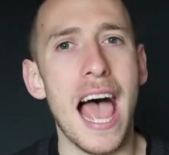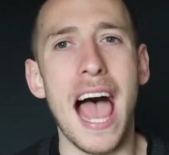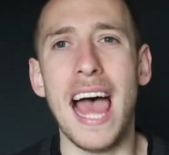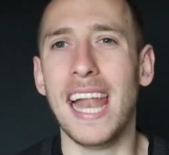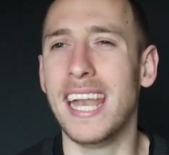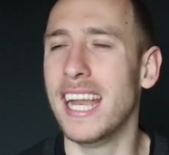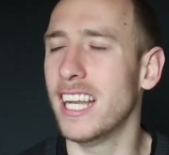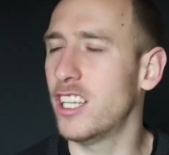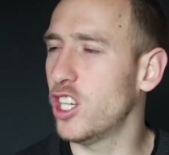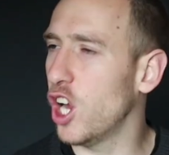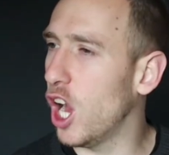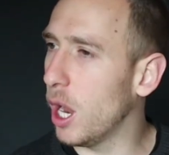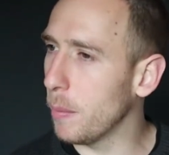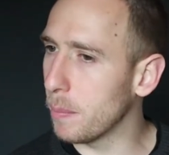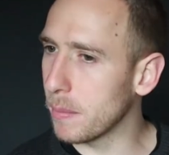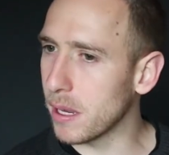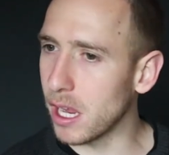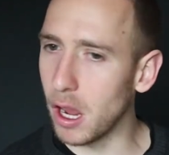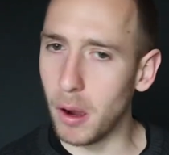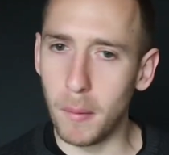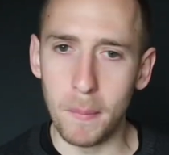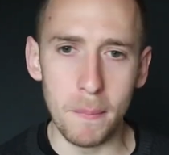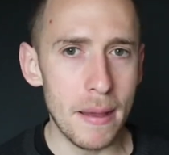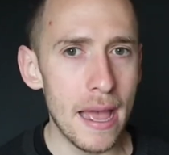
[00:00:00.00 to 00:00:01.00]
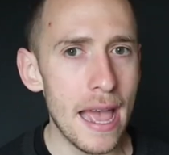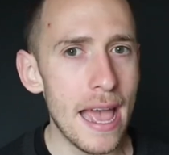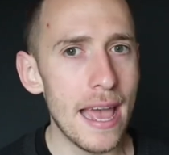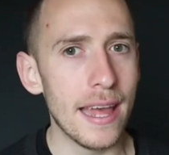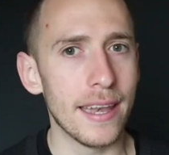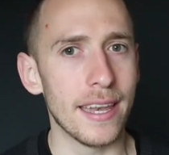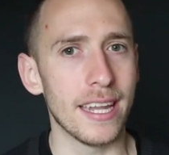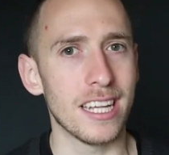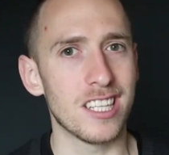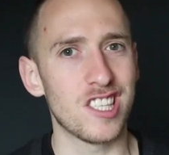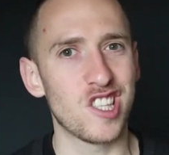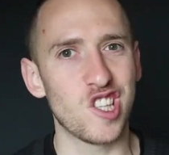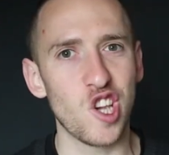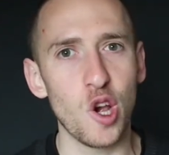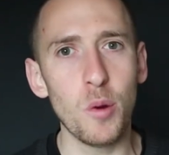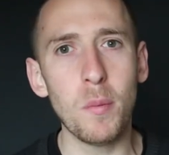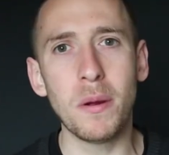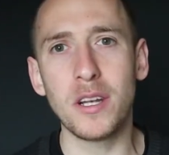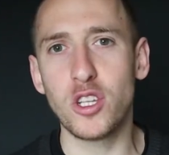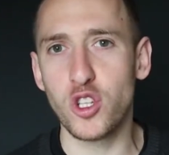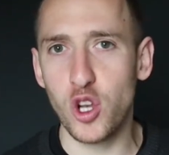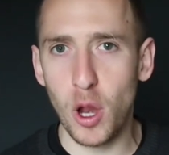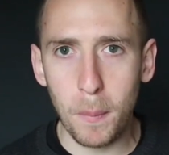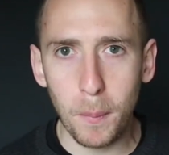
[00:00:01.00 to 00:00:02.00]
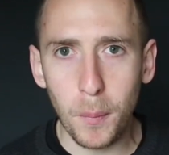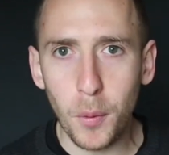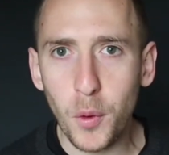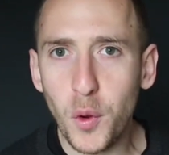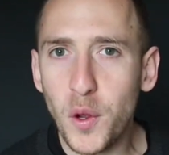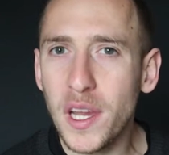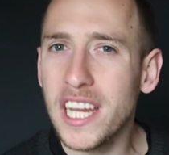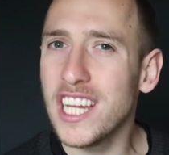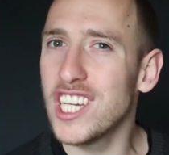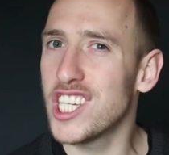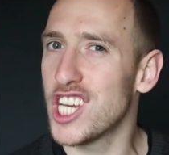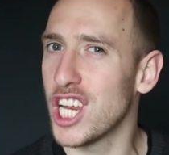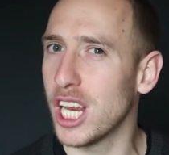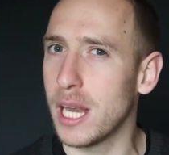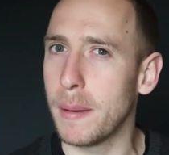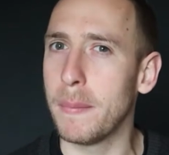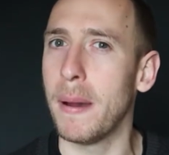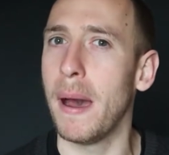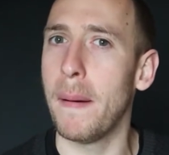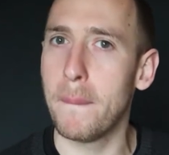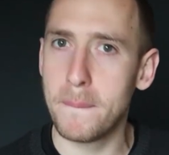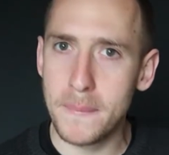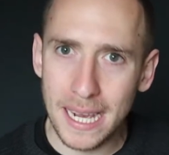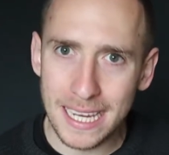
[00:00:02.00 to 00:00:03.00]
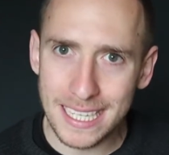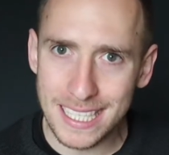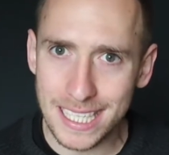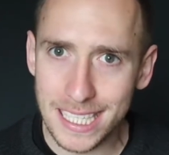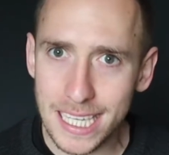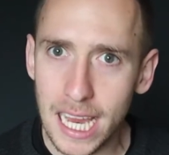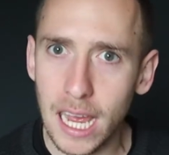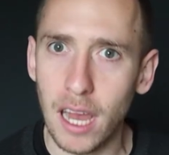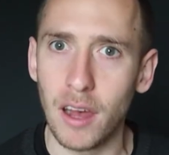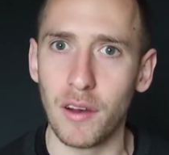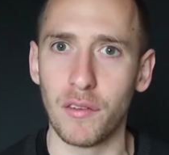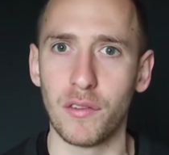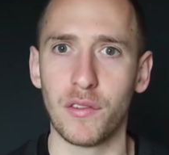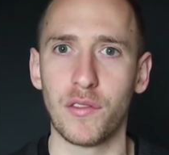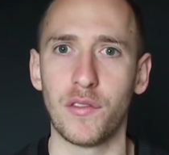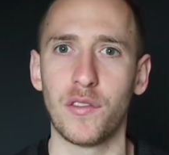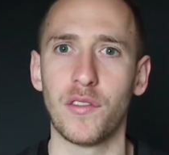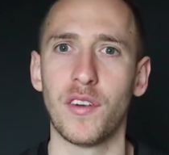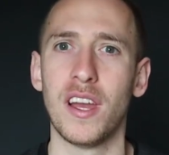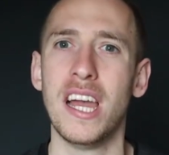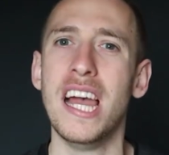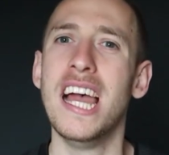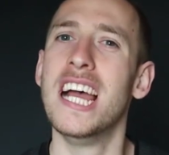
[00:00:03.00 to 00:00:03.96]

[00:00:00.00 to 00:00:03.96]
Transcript: And it taught me, oh man, there's so much to appreciate about myself.